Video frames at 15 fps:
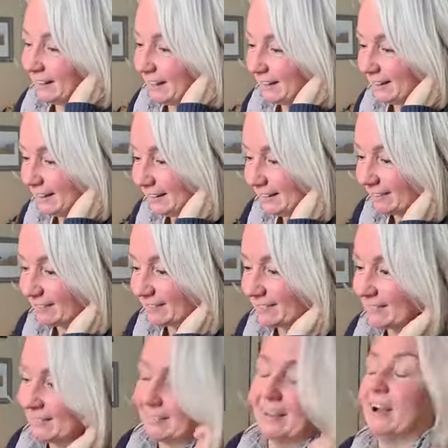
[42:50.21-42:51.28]
and
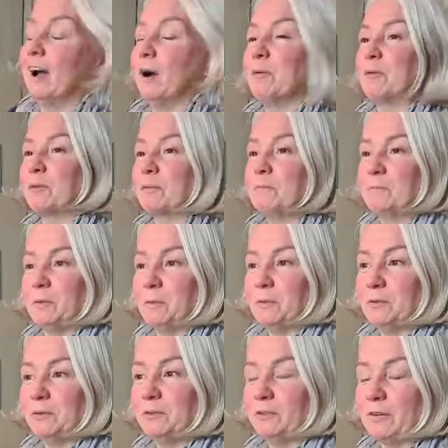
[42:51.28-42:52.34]
we were
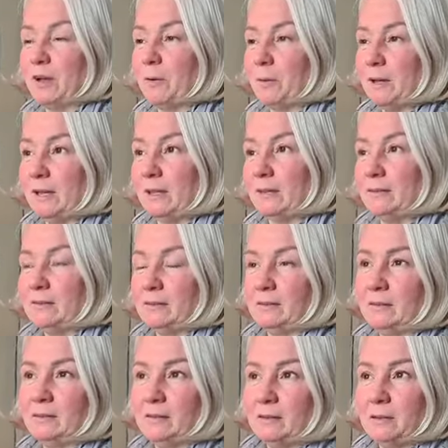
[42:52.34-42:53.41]
going to go in,
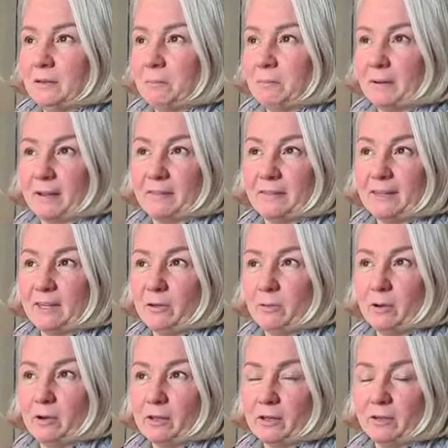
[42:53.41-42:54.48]
but I think
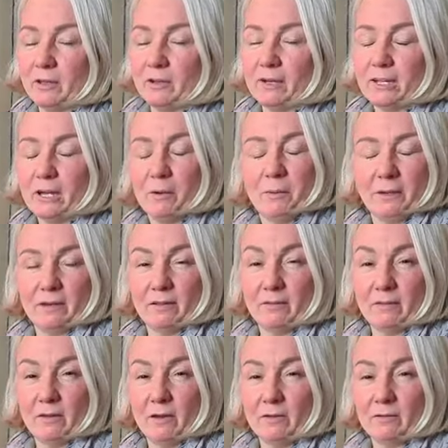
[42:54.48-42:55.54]
you can only go in at
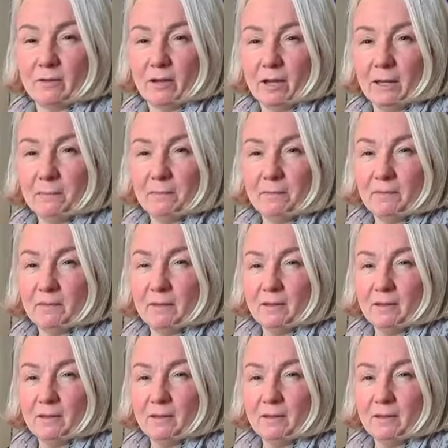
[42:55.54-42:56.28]
certain times.